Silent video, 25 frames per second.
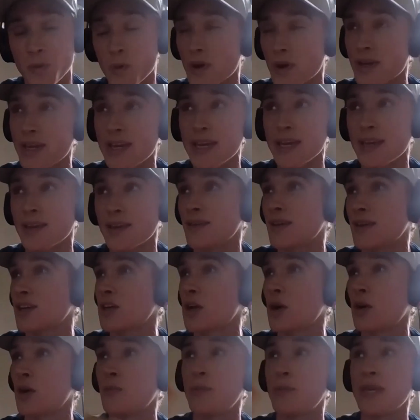working,
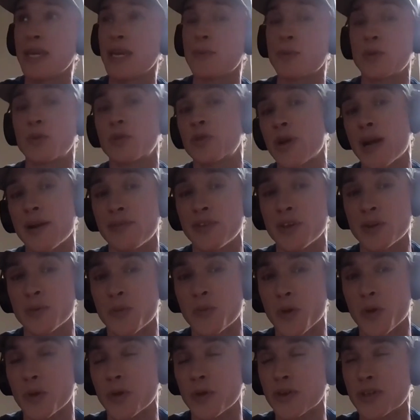being able to travel
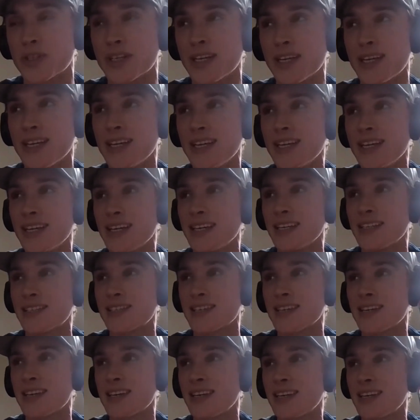abroad.
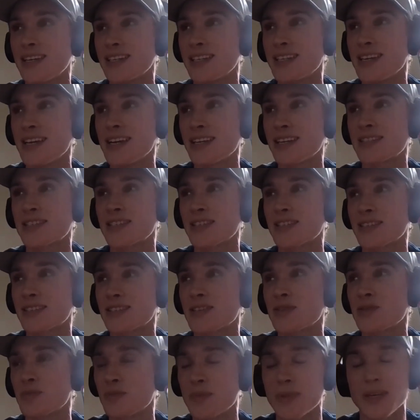
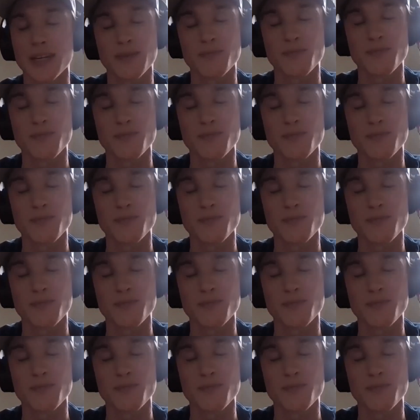I'm